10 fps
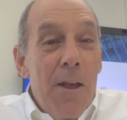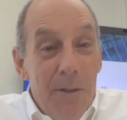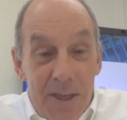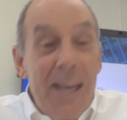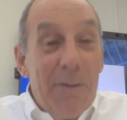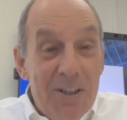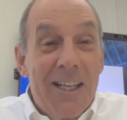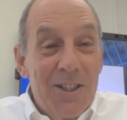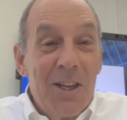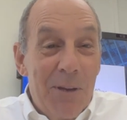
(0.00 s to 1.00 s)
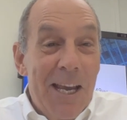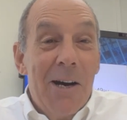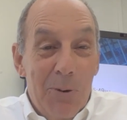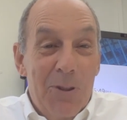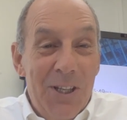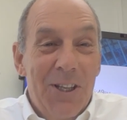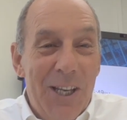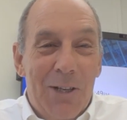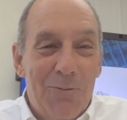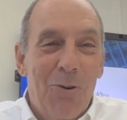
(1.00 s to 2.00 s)
They have to get something out within the
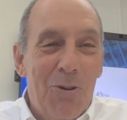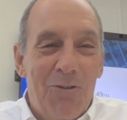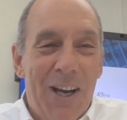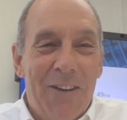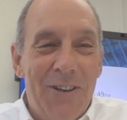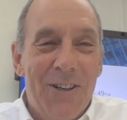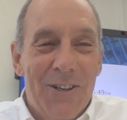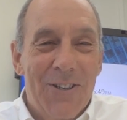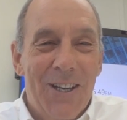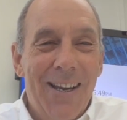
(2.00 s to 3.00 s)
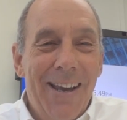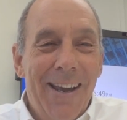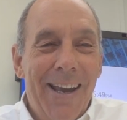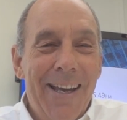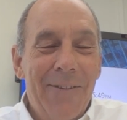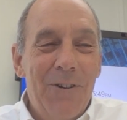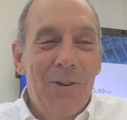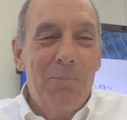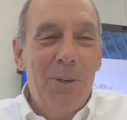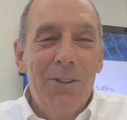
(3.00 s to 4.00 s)
next 4 or 5 years. And if
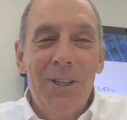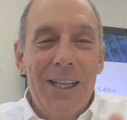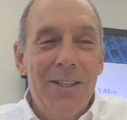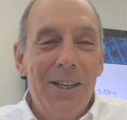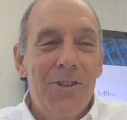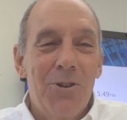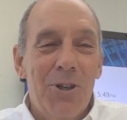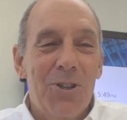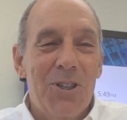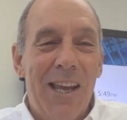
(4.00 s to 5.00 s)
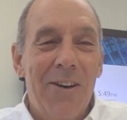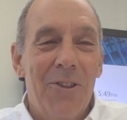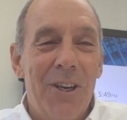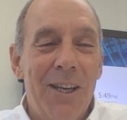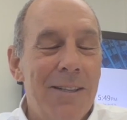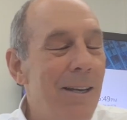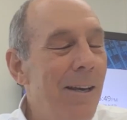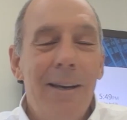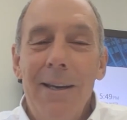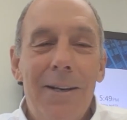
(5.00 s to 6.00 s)
you're building industrial scale things,
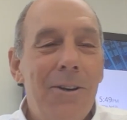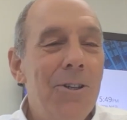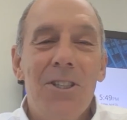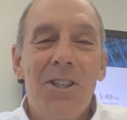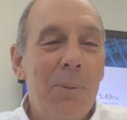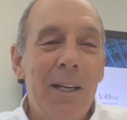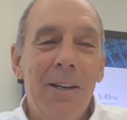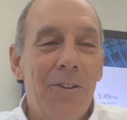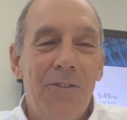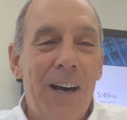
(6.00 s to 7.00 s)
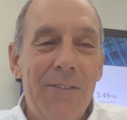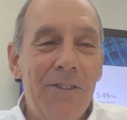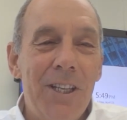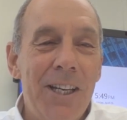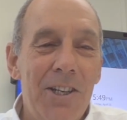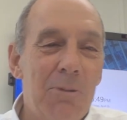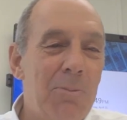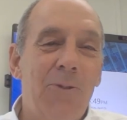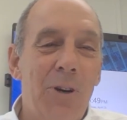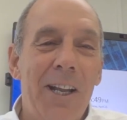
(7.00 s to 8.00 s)
it could still be another 5 to 10 years
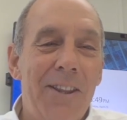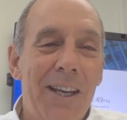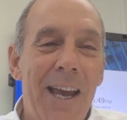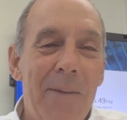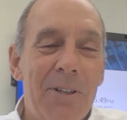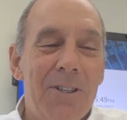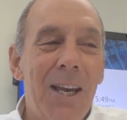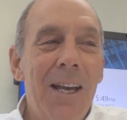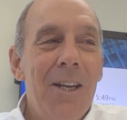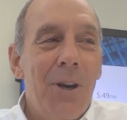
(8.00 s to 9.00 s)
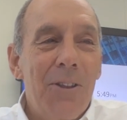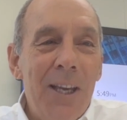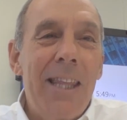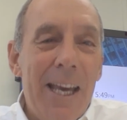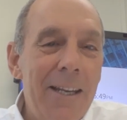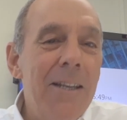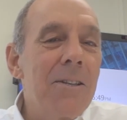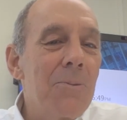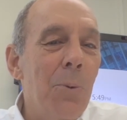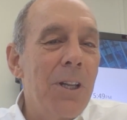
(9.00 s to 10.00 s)
before anything happens. So I think that
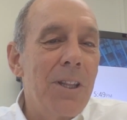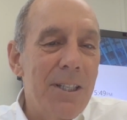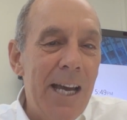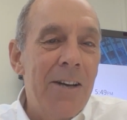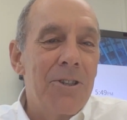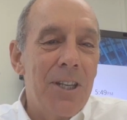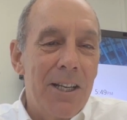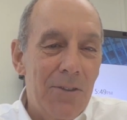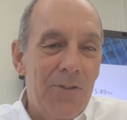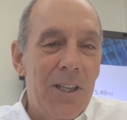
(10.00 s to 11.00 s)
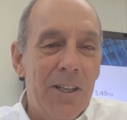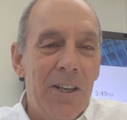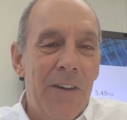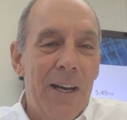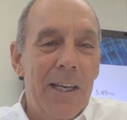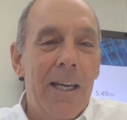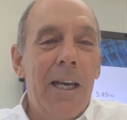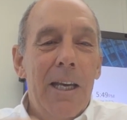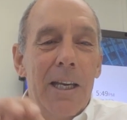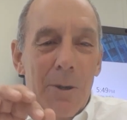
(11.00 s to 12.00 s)
is one of the downsides of Silicon Valley.
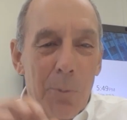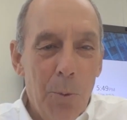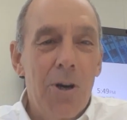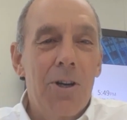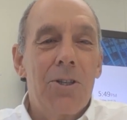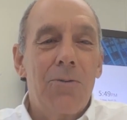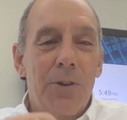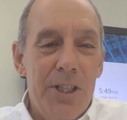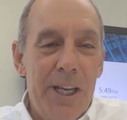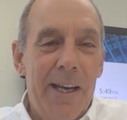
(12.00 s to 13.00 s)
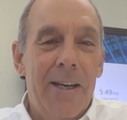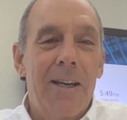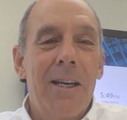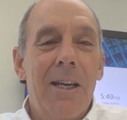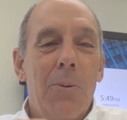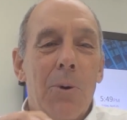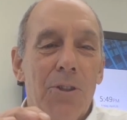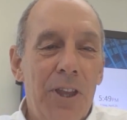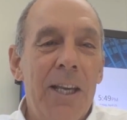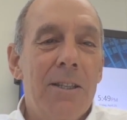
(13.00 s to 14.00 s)
It works for tech where
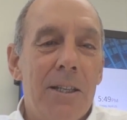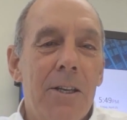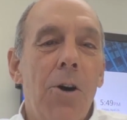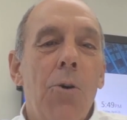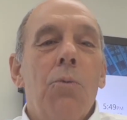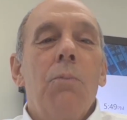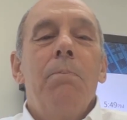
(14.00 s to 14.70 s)
things can go